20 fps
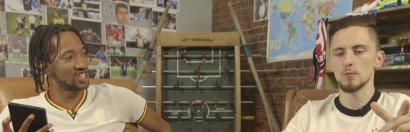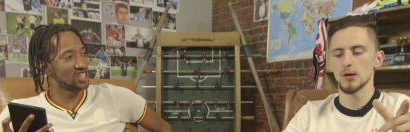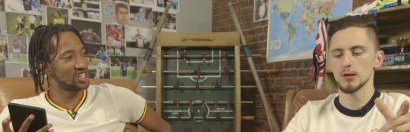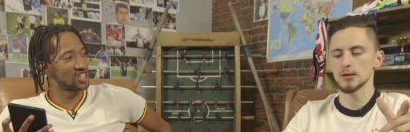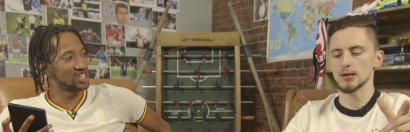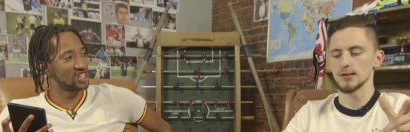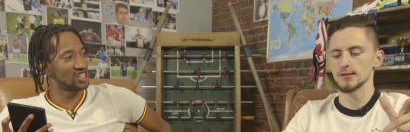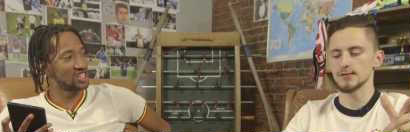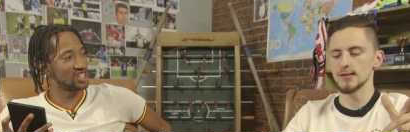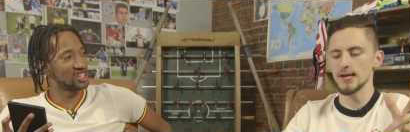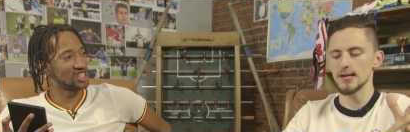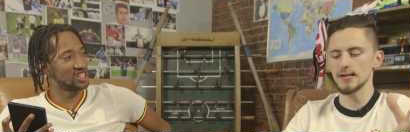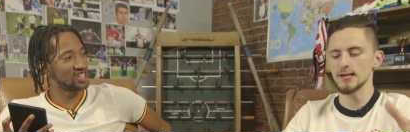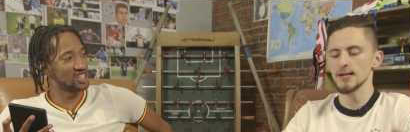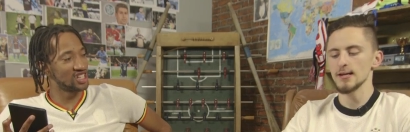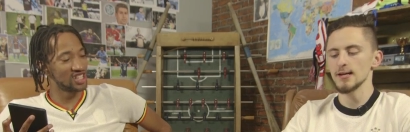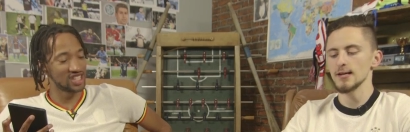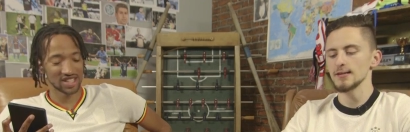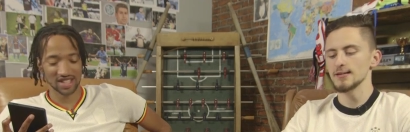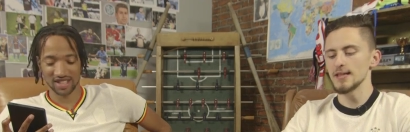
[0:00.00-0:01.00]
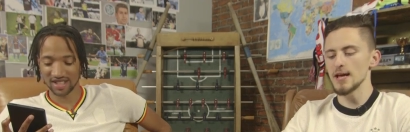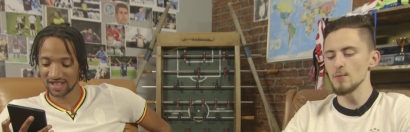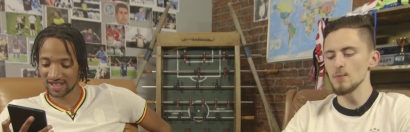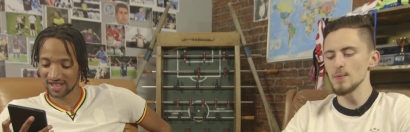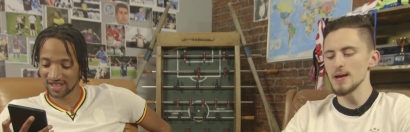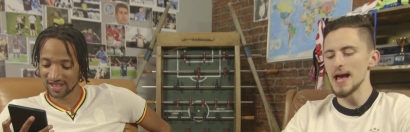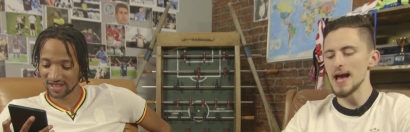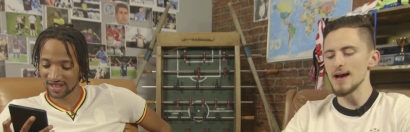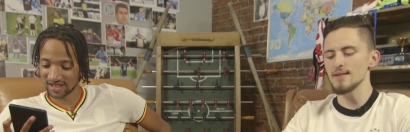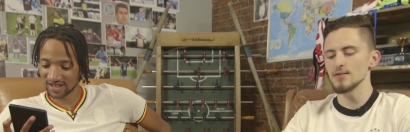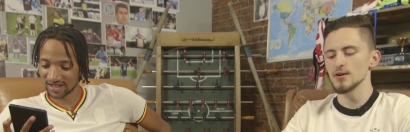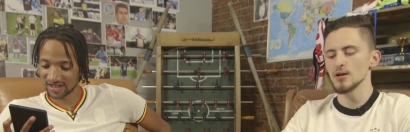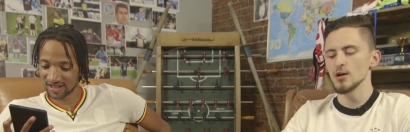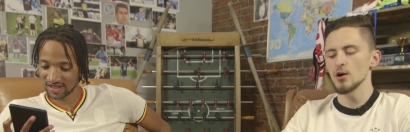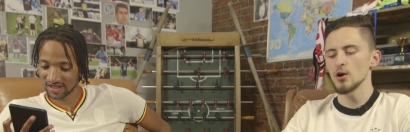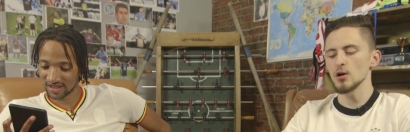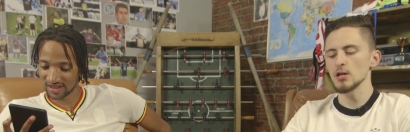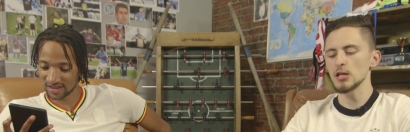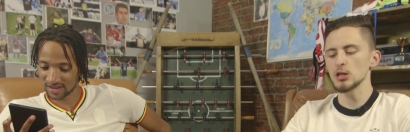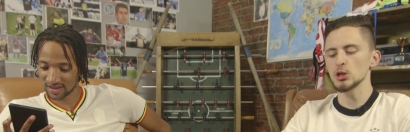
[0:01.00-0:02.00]
Speaker 1: well done, Dane. Then we have
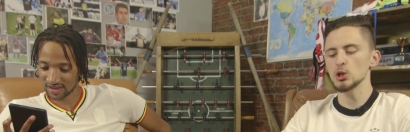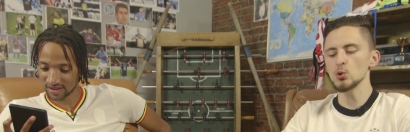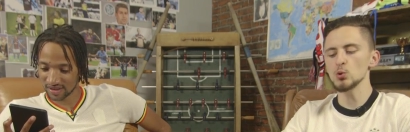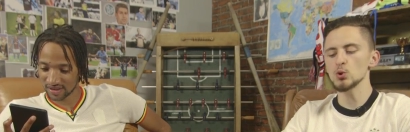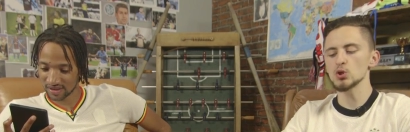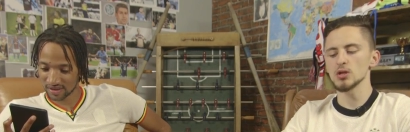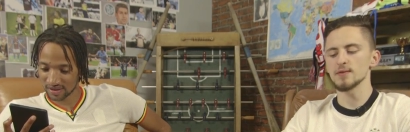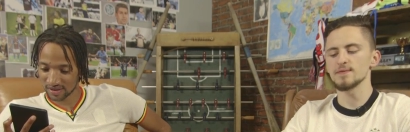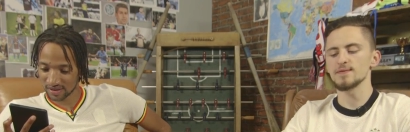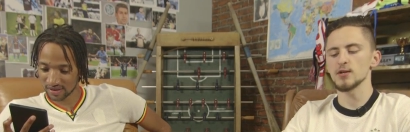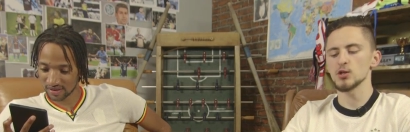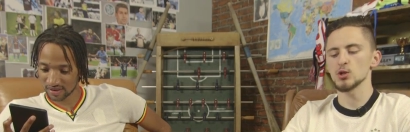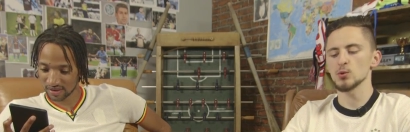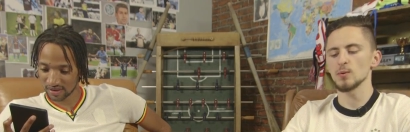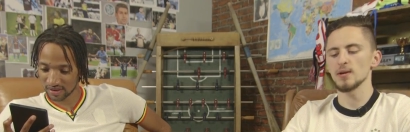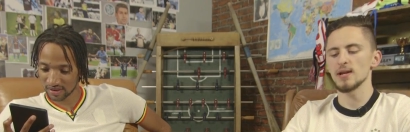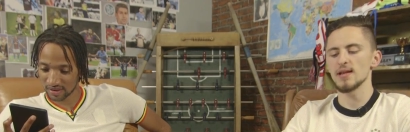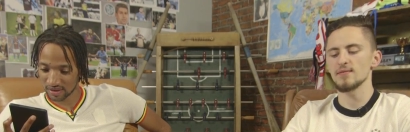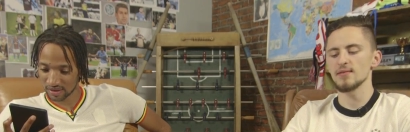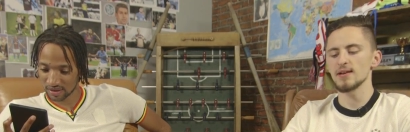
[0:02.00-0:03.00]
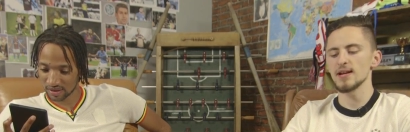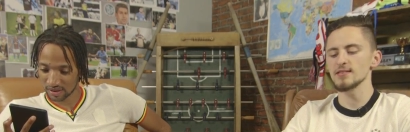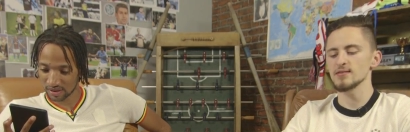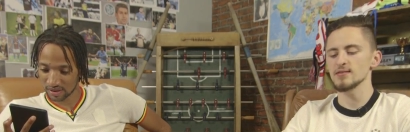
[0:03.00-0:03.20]
Oli Deuce, official eleven,